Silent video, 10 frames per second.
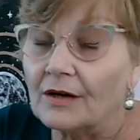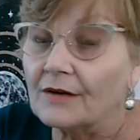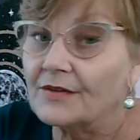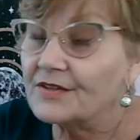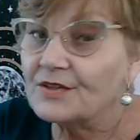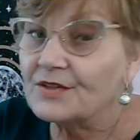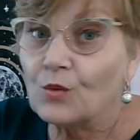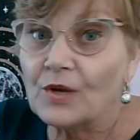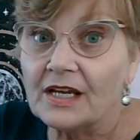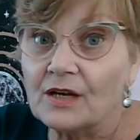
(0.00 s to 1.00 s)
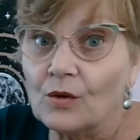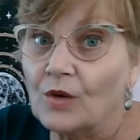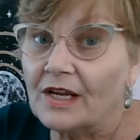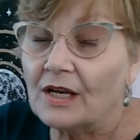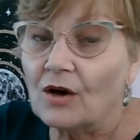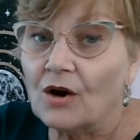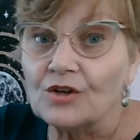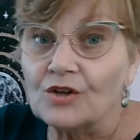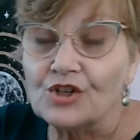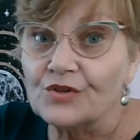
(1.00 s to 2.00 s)
this week we
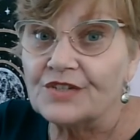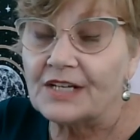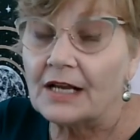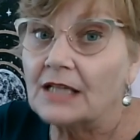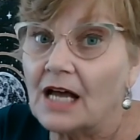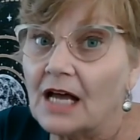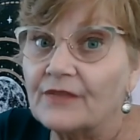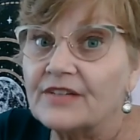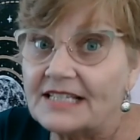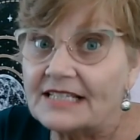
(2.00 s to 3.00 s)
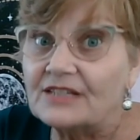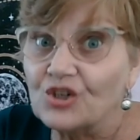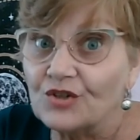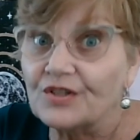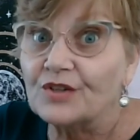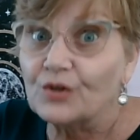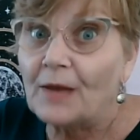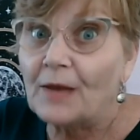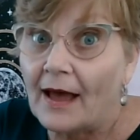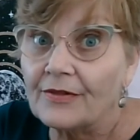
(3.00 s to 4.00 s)
are choosing, a lot of us need to choose a new
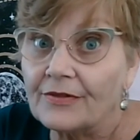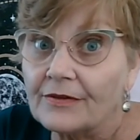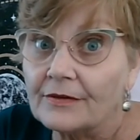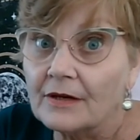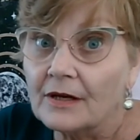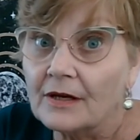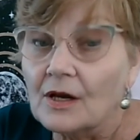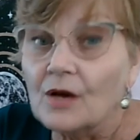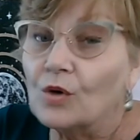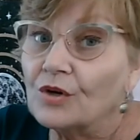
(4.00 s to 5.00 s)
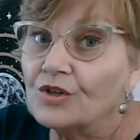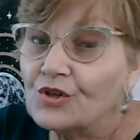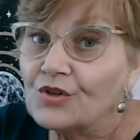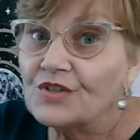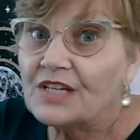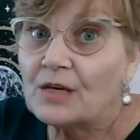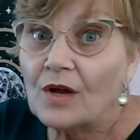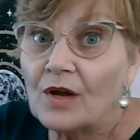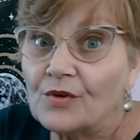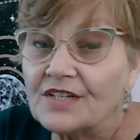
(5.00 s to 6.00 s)
path. We're choosing
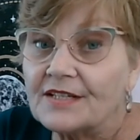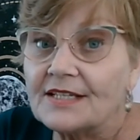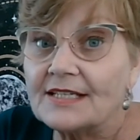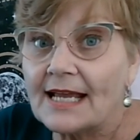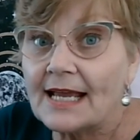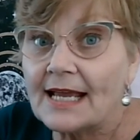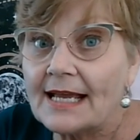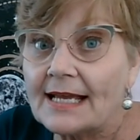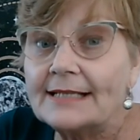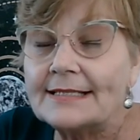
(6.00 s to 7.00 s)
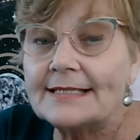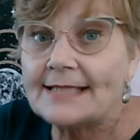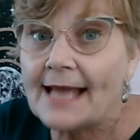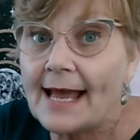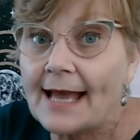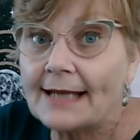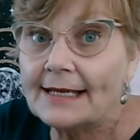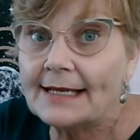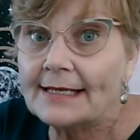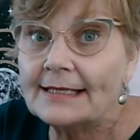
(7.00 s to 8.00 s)
whether to stay and
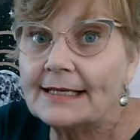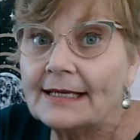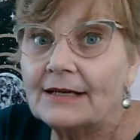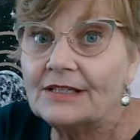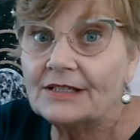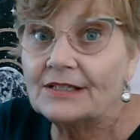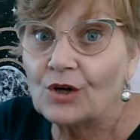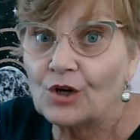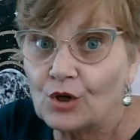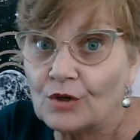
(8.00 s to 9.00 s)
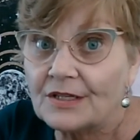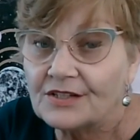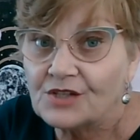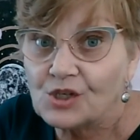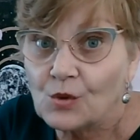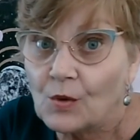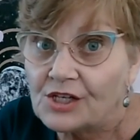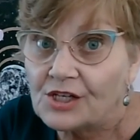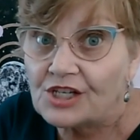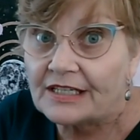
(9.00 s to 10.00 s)
stagnate in our current
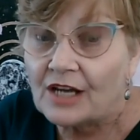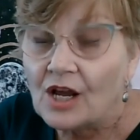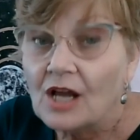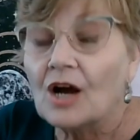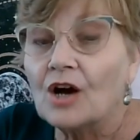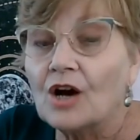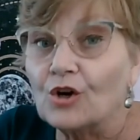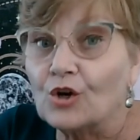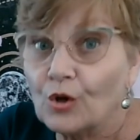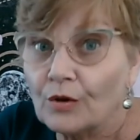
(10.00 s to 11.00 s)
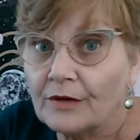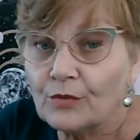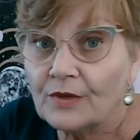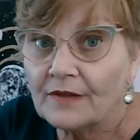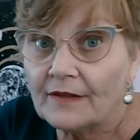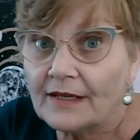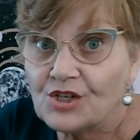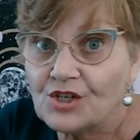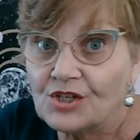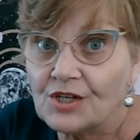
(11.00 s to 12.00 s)
situation, our current
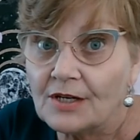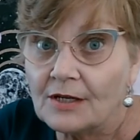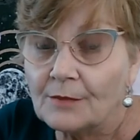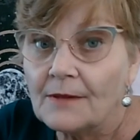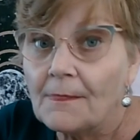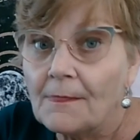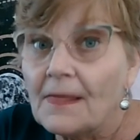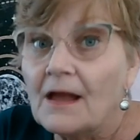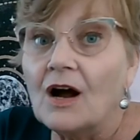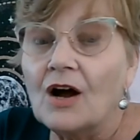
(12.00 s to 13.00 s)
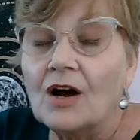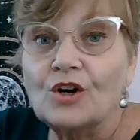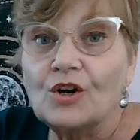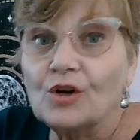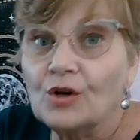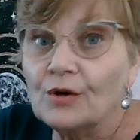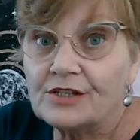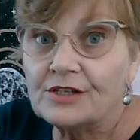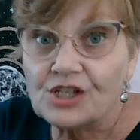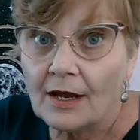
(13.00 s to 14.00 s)
relationship, our
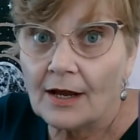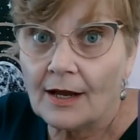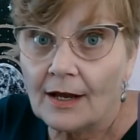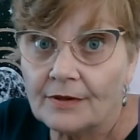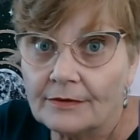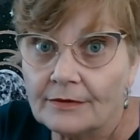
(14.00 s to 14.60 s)
current job,